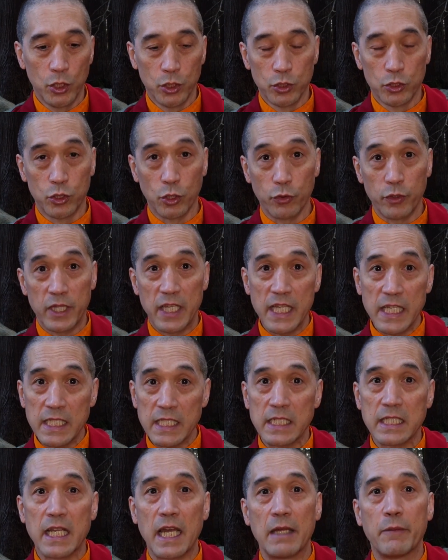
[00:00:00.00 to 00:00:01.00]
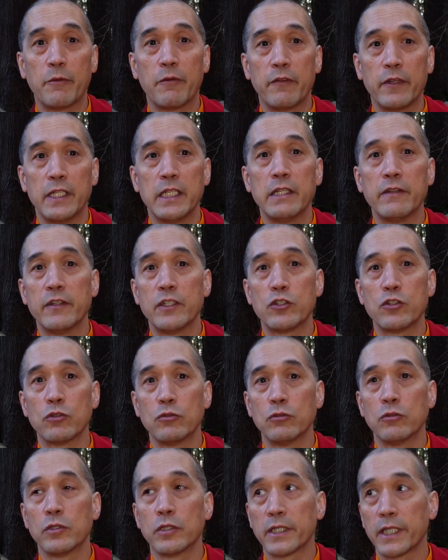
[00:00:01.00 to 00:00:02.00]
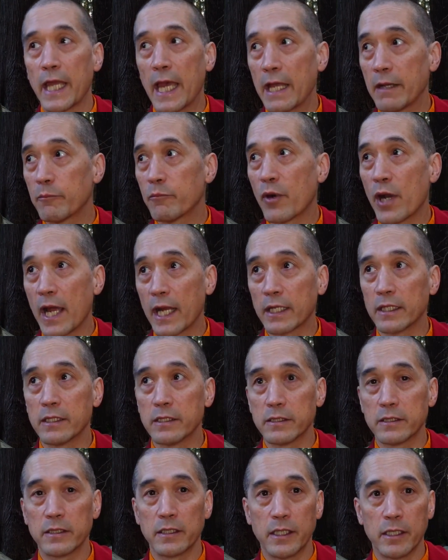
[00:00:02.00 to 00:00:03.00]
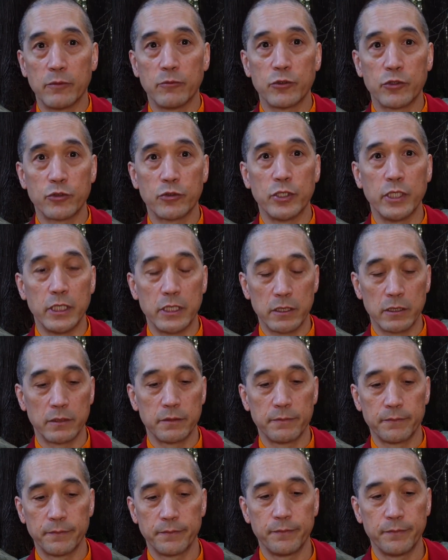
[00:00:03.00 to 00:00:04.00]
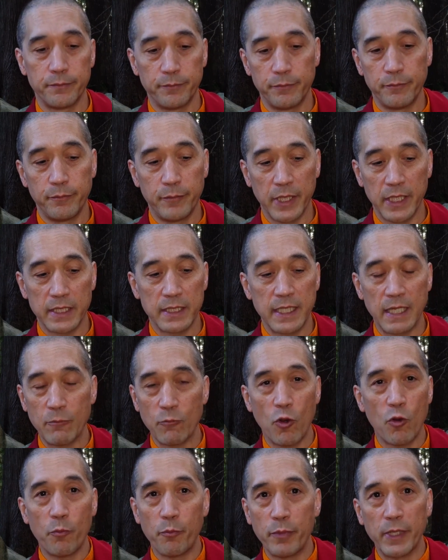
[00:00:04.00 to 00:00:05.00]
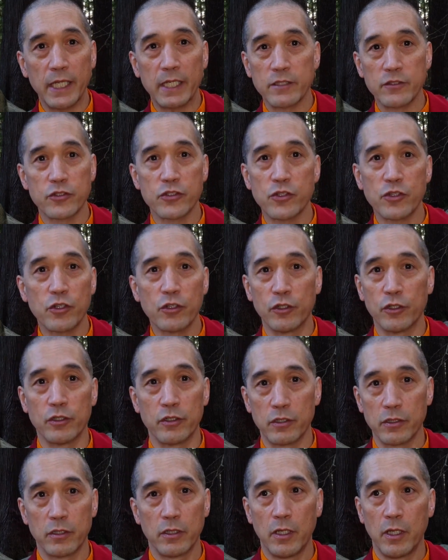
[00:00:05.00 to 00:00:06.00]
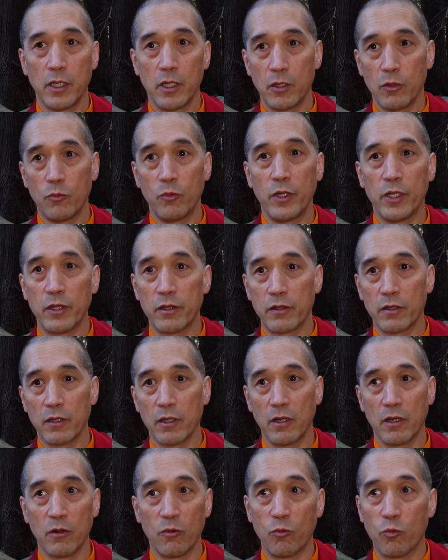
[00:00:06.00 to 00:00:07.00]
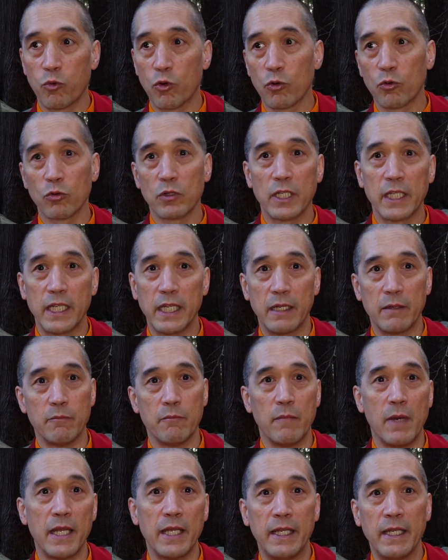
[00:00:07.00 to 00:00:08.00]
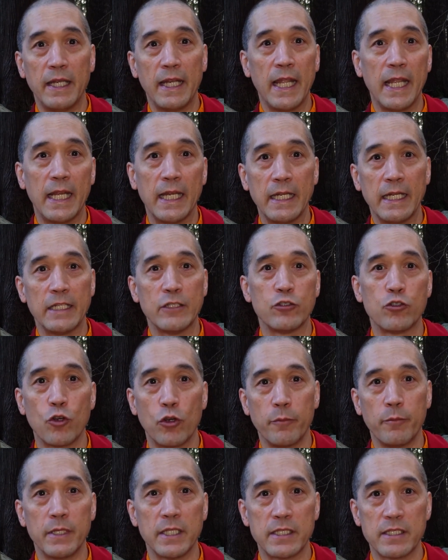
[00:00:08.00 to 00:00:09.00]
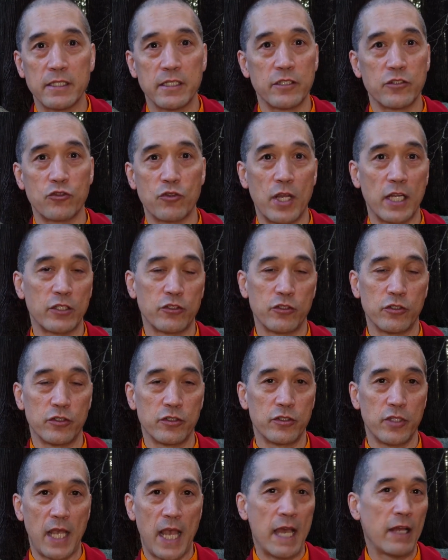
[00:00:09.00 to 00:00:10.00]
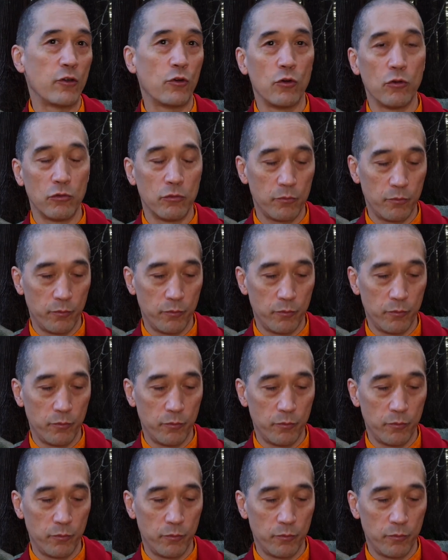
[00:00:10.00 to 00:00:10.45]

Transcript: So this type of individual can practice in retreat because they won't be concerned with worldly and mundane enjoyments and distractions at all.